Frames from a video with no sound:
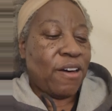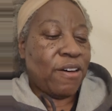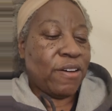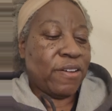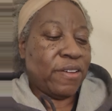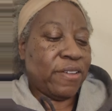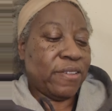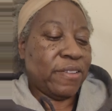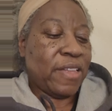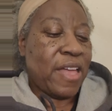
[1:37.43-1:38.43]
Oh,
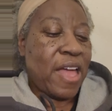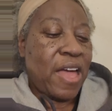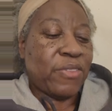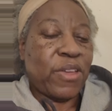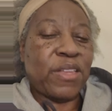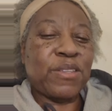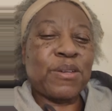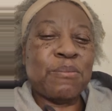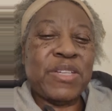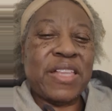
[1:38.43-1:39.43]
thought it was
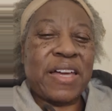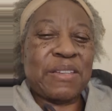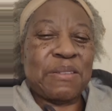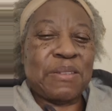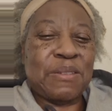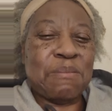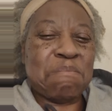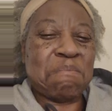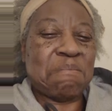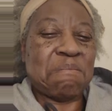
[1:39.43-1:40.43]
going to be like,
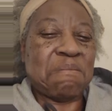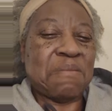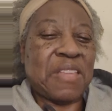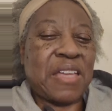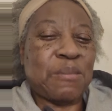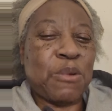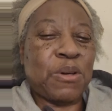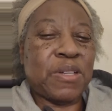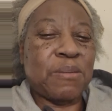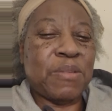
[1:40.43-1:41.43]
not
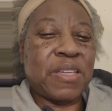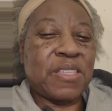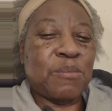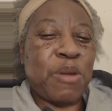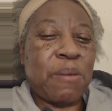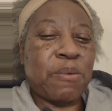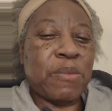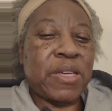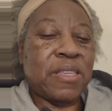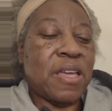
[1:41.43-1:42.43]
smell good because it's
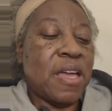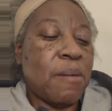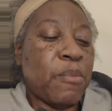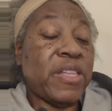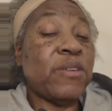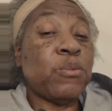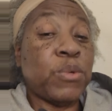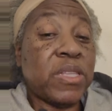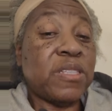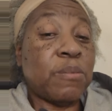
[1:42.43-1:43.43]
peppermint, but it
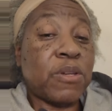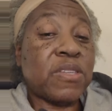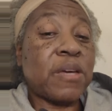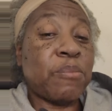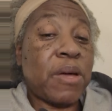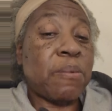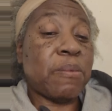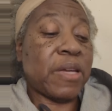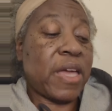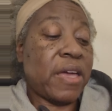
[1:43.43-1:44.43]
really smells like
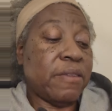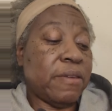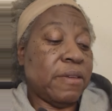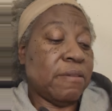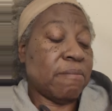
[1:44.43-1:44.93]
peppermint candy.